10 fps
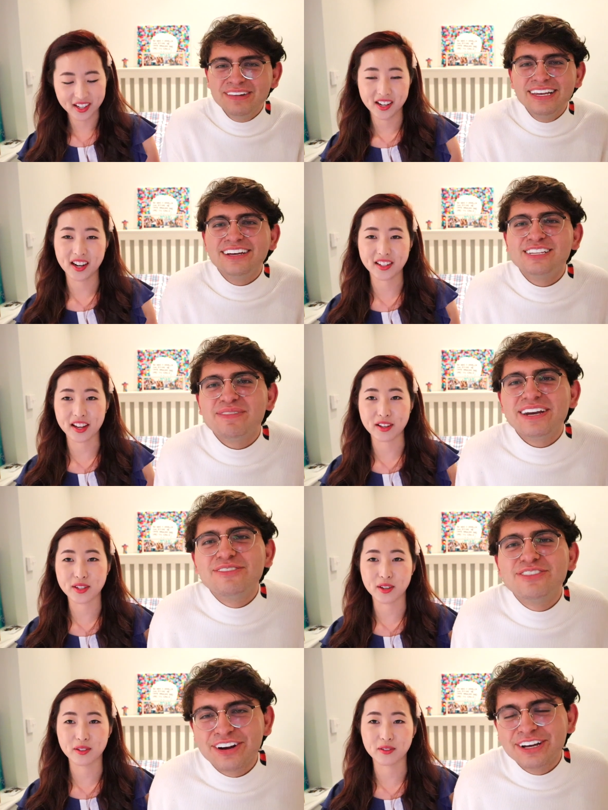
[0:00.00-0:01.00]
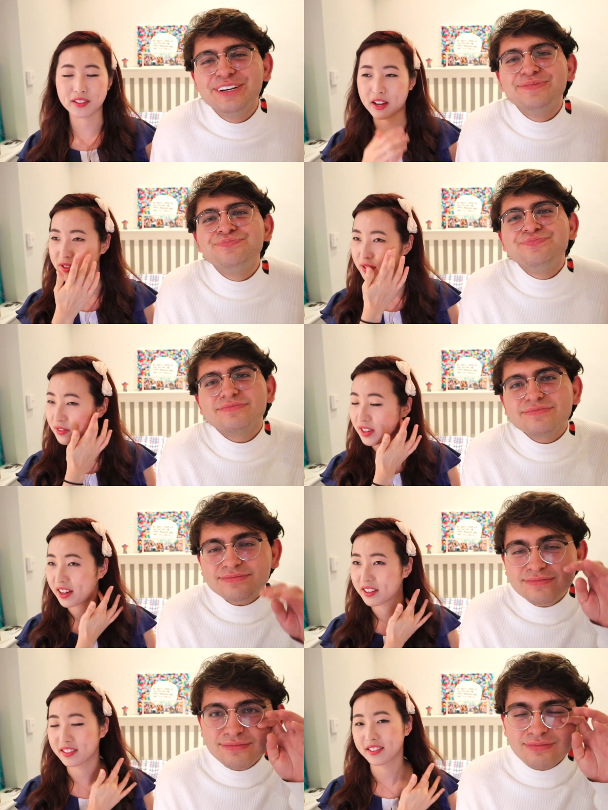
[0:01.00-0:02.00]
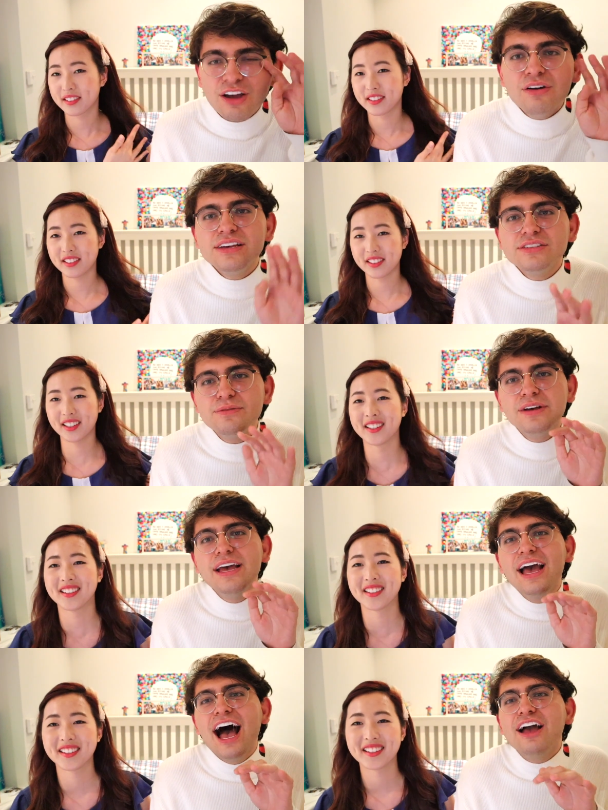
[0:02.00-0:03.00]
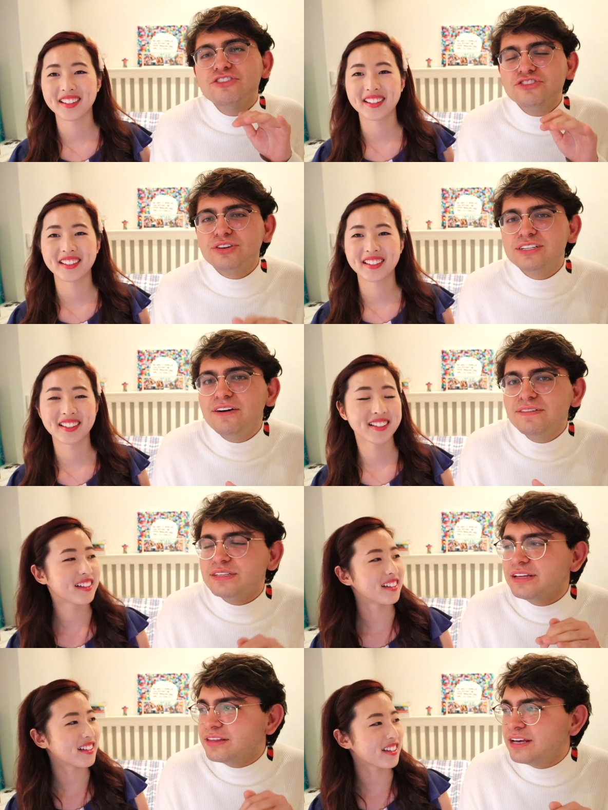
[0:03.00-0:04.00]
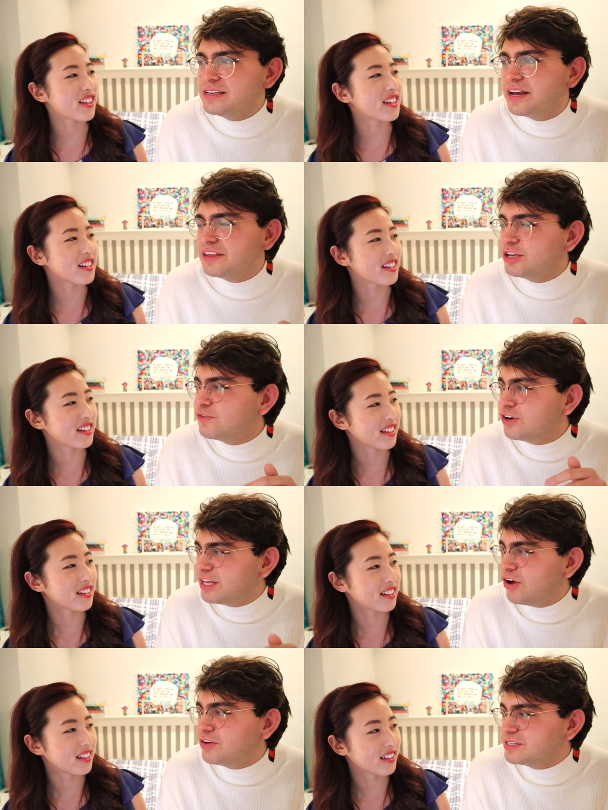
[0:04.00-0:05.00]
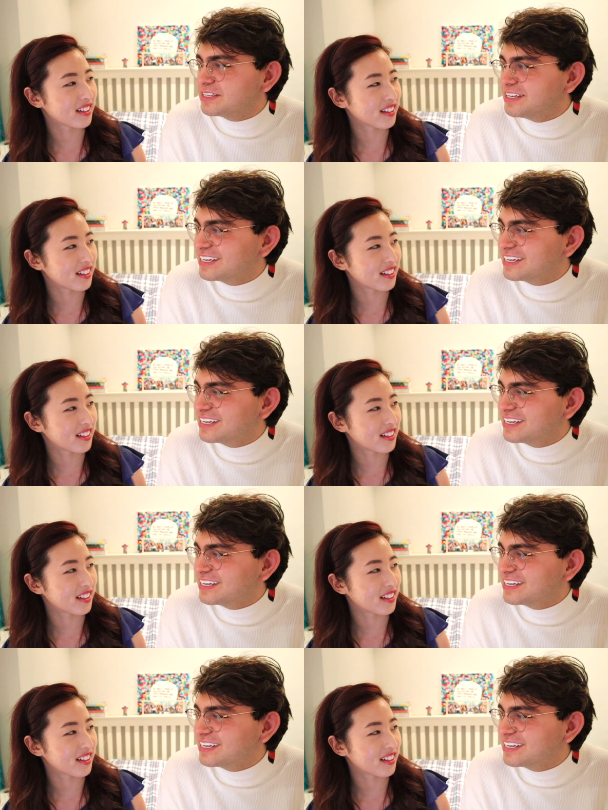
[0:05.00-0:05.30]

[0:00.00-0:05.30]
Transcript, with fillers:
Speaker 1: millions. Okay, so sorry. that was yeah. Okay, so how you should because obviously in third year I think you've got that OSCE